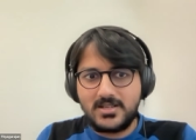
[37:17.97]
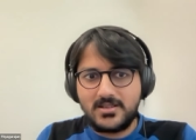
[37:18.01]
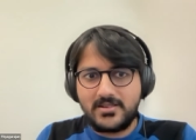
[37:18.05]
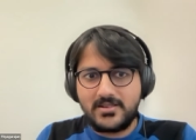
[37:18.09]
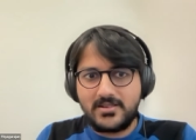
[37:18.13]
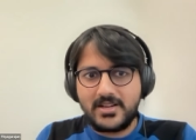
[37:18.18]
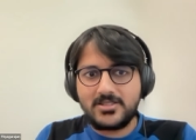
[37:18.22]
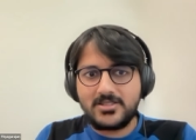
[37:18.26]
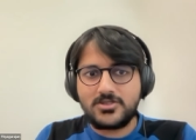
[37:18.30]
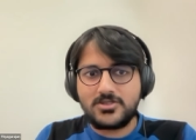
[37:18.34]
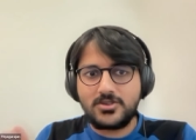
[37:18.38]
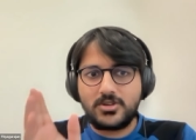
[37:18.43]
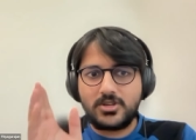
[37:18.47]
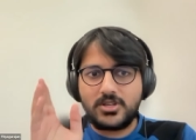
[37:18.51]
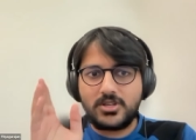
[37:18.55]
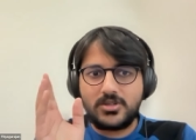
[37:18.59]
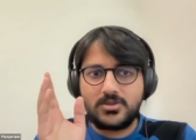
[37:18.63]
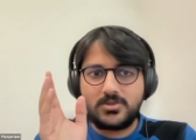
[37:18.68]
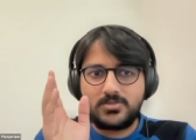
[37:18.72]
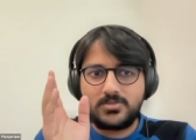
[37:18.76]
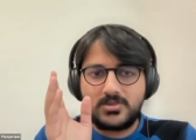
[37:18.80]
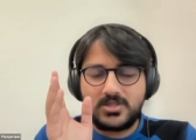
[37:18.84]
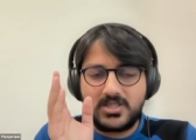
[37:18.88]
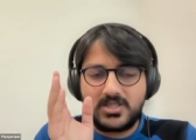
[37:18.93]
right so
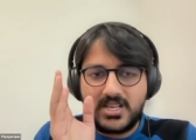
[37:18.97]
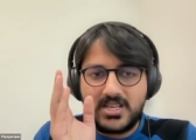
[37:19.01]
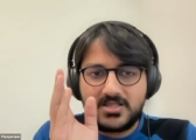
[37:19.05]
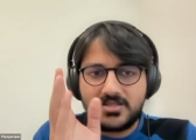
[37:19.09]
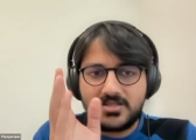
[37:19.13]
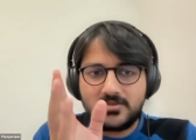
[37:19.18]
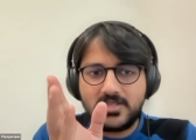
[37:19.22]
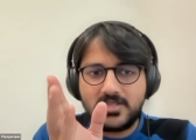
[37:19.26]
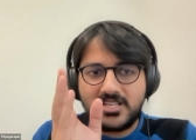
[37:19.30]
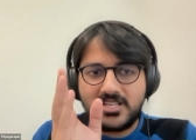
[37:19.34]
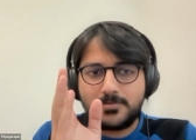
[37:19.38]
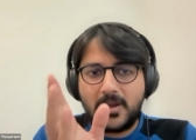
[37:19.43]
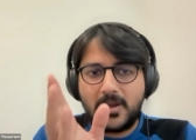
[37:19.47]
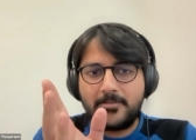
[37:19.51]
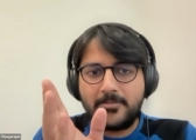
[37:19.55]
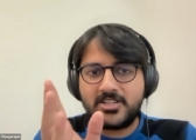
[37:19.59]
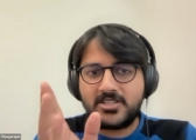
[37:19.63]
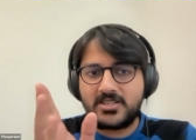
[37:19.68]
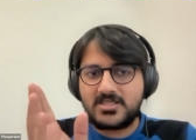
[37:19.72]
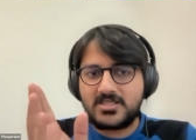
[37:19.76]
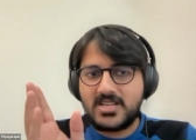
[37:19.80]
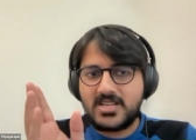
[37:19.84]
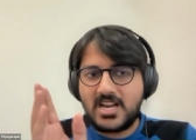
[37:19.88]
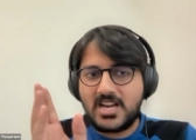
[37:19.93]
these these
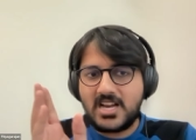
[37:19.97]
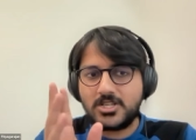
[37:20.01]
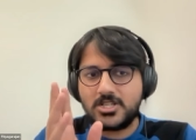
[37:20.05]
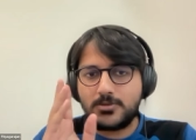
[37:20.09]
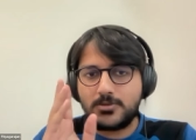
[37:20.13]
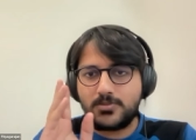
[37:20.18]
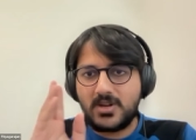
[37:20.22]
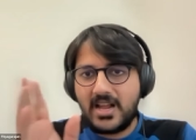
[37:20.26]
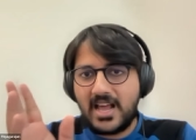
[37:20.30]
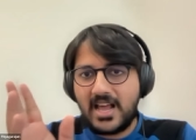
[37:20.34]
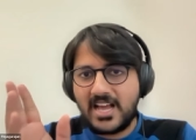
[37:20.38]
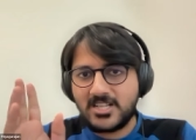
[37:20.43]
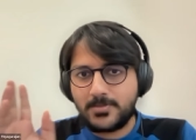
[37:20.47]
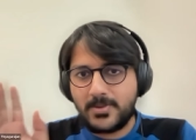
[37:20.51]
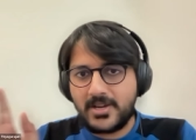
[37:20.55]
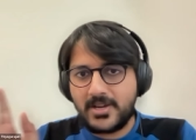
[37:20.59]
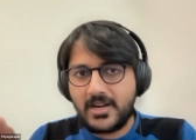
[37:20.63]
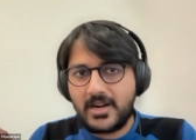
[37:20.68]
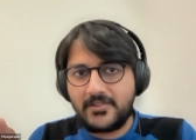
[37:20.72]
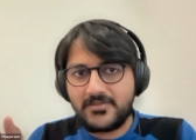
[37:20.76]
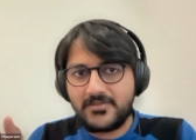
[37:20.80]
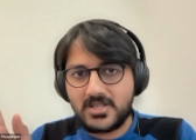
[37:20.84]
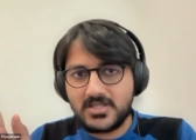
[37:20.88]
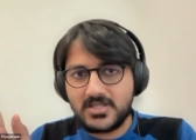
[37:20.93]
payment transactions will
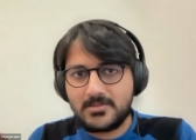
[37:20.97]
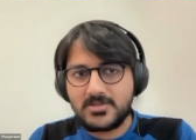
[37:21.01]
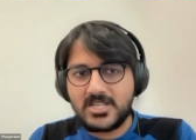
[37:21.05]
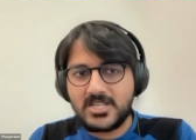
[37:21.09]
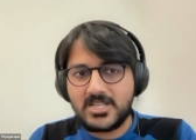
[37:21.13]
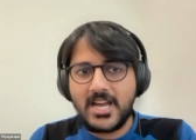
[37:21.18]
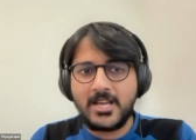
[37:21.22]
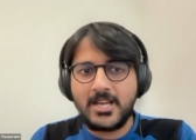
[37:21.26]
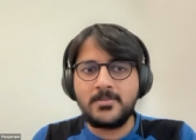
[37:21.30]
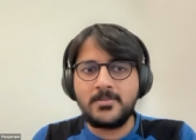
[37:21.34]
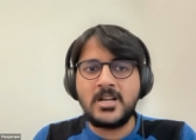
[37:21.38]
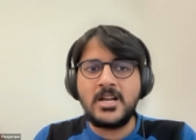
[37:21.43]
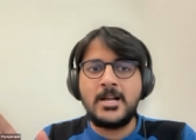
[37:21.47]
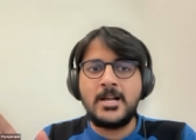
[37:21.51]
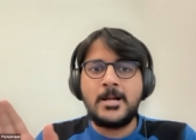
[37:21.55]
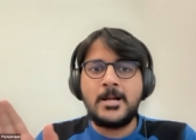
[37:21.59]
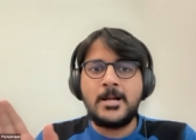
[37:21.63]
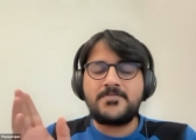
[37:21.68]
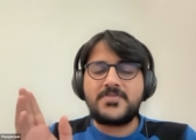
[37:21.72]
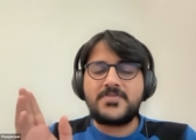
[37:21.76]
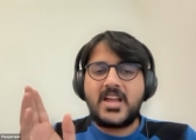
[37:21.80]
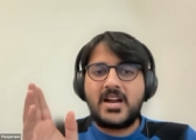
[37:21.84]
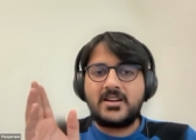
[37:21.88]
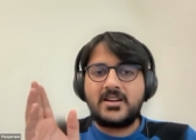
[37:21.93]
expire after some time
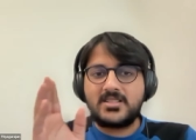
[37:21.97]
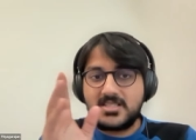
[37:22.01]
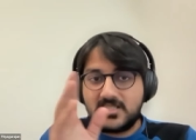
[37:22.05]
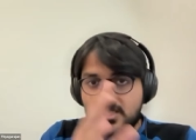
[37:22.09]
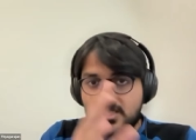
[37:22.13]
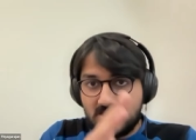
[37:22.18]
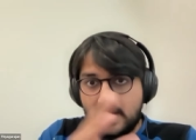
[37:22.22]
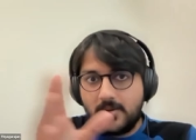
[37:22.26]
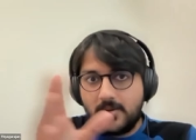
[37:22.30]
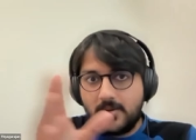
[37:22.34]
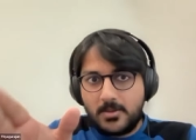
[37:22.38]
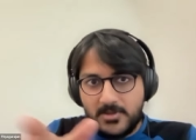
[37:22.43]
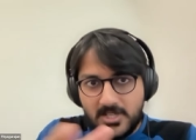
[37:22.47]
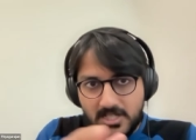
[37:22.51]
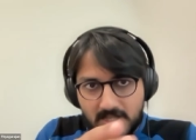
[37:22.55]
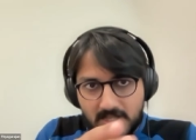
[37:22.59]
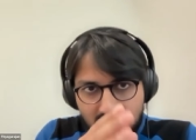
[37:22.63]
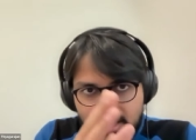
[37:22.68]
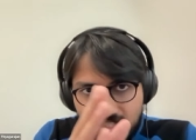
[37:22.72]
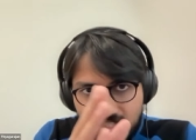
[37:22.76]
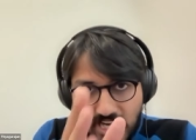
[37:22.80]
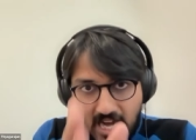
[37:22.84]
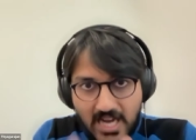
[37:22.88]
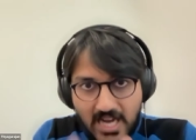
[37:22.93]
and this i mean
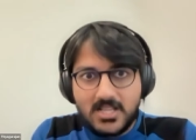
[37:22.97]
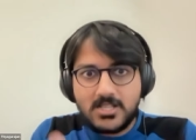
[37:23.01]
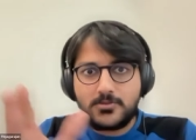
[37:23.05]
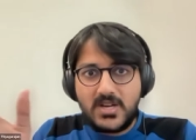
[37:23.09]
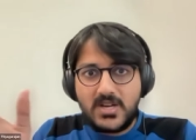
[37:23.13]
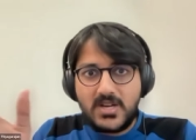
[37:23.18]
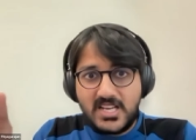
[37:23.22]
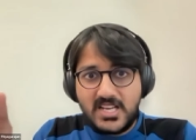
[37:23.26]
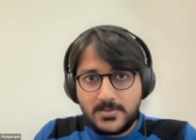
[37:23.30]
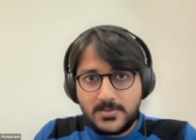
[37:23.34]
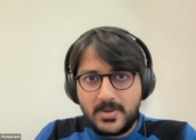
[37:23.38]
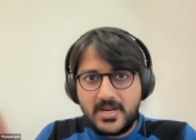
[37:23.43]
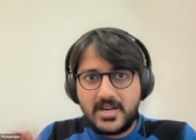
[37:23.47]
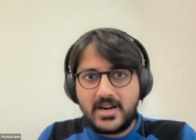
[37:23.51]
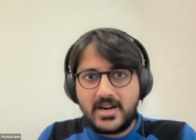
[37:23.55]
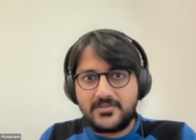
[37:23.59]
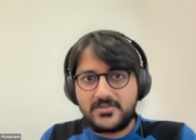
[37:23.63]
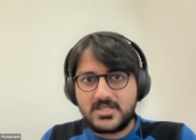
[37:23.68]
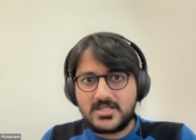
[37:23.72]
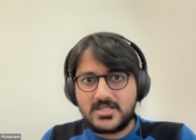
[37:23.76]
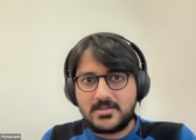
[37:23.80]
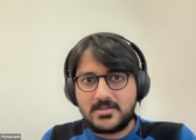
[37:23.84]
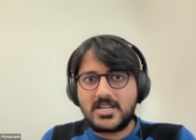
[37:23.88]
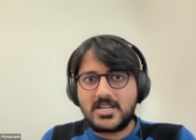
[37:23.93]
the channels will expire
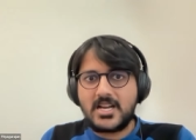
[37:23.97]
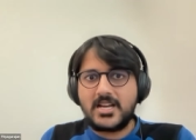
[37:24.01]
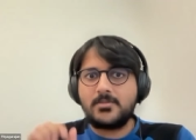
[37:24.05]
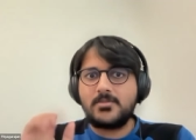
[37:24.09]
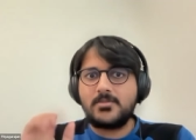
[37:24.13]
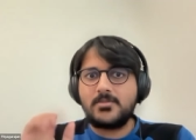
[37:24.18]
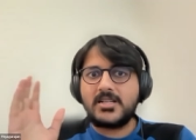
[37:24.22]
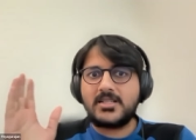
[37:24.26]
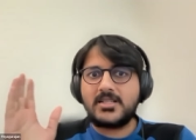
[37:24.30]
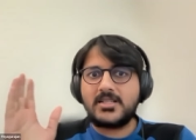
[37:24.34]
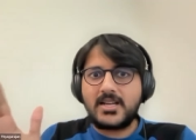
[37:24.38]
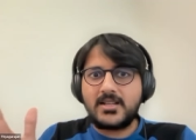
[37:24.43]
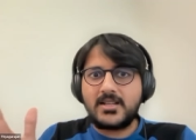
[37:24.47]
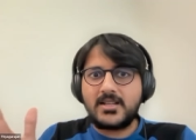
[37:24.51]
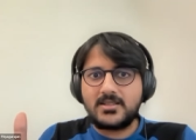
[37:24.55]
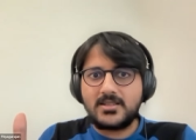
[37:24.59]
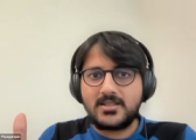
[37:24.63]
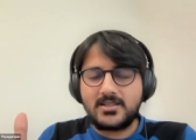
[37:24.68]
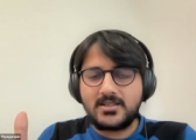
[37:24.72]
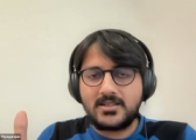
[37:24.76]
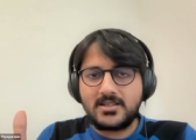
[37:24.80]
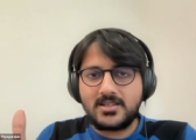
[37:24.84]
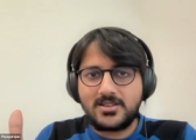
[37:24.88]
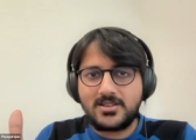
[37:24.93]
after some time and then
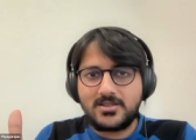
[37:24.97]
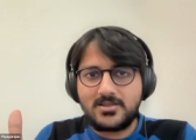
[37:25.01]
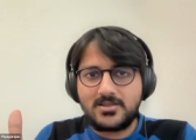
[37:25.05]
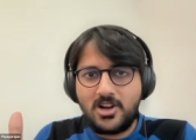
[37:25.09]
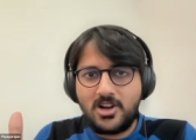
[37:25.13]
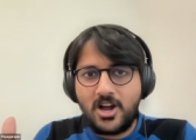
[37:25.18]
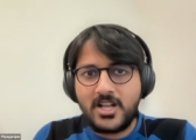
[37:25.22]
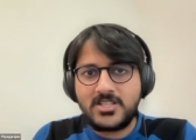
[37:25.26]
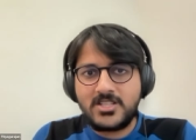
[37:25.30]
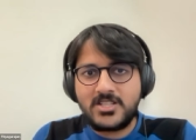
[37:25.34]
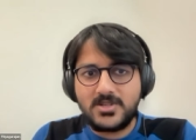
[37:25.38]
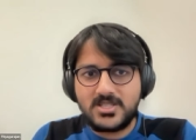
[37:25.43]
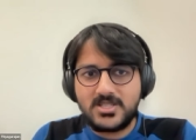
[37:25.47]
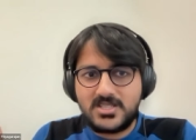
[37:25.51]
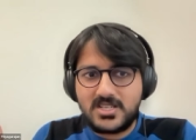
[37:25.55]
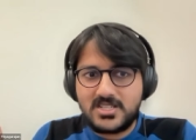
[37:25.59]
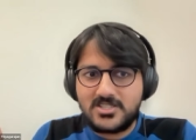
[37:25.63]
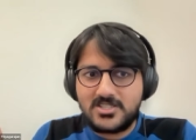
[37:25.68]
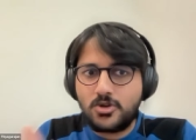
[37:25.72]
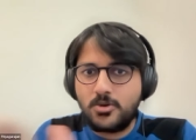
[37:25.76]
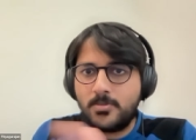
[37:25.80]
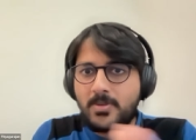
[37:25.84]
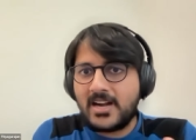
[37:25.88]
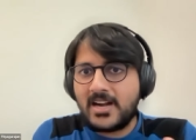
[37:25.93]
the coins will
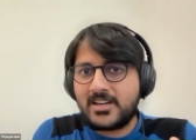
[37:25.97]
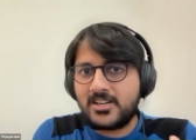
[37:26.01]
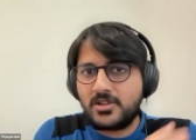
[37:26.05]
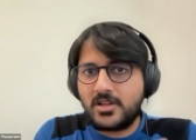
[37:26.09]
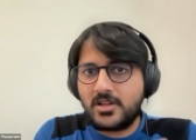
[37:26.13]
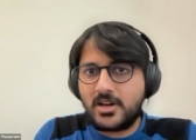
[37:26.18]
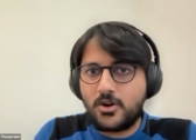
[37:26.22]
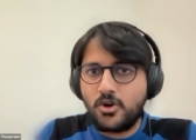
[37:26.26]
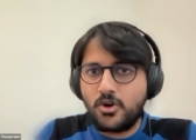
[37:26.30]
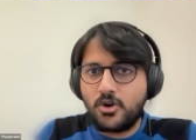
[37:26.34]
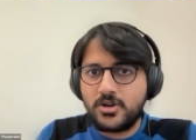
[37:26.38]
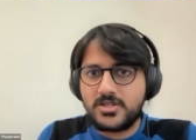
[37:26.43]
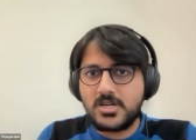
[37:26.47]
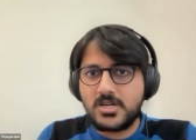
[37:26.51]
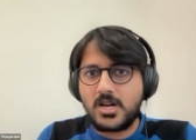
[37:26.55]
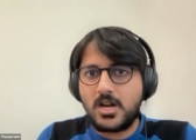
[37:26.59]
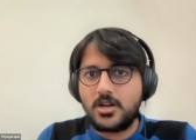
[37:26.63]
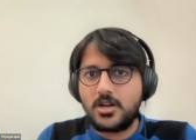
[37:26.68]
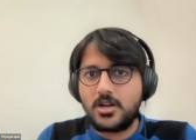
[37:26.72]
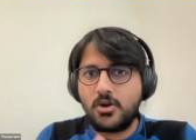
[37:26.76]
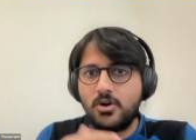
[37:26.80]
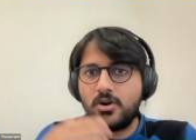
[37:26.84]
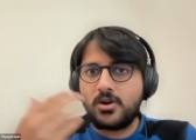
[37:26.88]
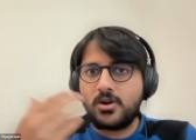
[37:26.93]
just go back to their
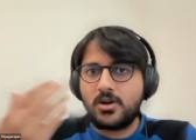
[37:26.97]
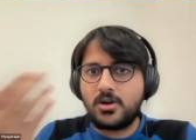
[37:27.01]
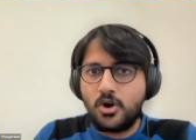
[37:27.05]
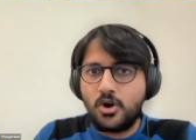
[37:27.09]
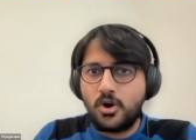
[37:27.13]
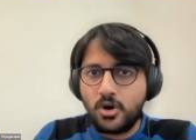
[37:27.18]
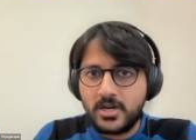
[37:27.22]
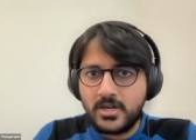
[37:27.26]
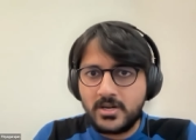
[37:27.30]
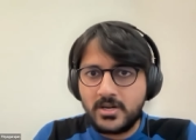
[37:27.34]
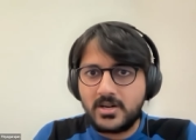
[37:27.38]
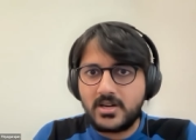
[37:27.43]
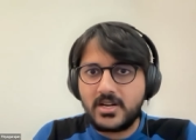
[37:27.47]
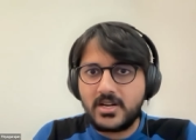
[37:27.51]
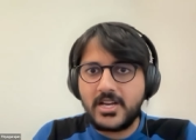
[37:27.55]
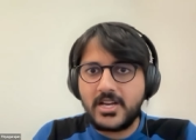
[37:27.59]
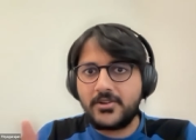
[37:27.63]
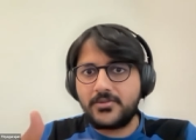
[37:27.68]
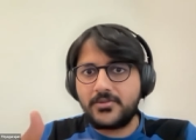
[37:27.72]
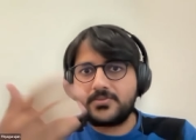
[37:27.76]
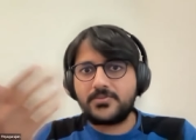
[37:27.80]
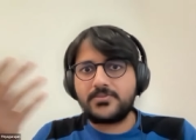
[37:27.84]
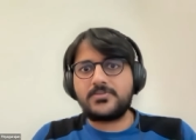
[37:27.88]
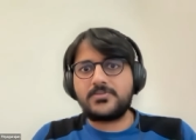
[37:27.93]
original owner
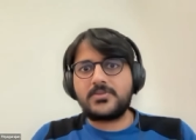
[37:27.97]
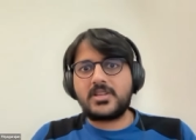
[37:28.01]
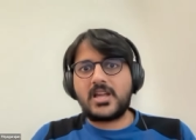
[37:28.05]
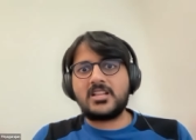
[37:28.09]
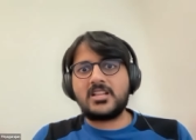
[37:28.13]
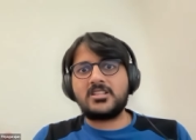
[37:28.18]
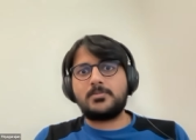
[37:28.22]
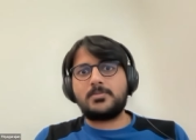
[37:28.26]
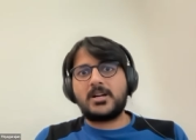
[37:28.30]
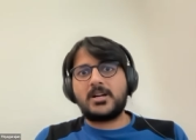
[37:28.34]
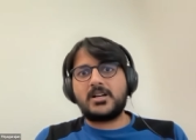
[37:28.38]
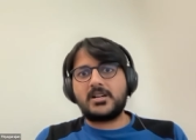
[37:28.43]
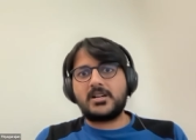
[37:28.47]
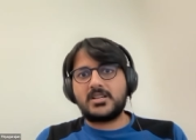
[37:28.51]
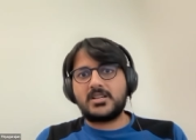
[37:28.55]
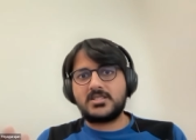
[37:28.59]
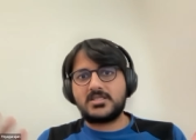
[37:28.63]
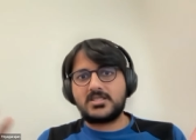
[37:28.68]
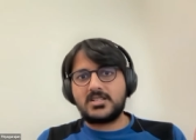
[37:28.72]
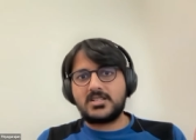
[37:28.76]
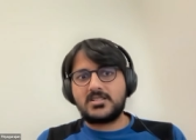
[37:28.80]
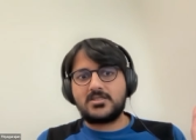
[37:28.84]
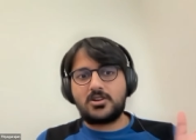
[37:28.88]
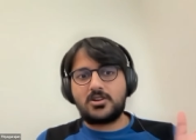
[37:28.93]
if the other party
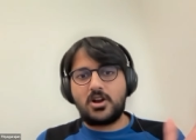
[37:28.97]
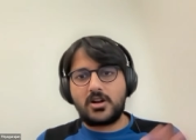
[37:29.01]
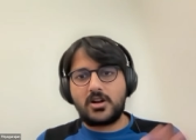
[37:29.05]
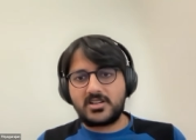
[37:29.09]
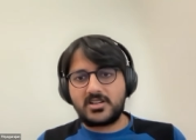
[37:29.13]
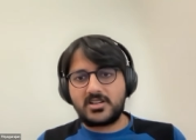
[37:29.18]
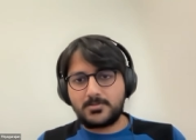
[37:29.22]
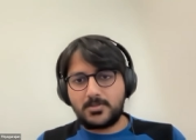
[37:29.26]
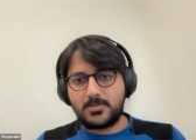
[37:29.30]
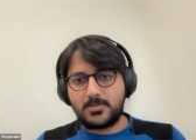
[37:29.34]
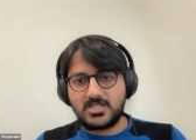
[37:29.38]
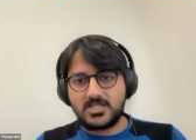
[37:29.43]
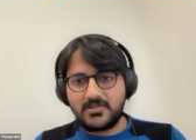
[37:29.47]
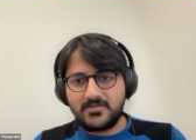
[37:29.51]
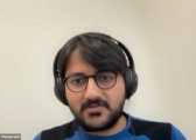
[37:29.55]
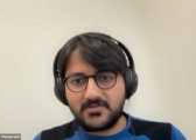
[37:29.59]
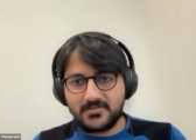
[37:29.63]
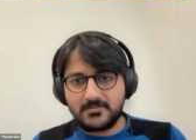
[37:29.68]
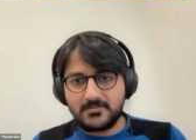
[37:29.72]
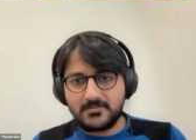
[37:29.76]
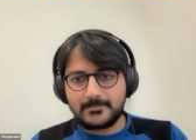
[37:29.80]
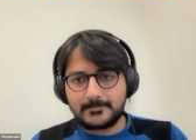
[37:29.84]
is just non-responsive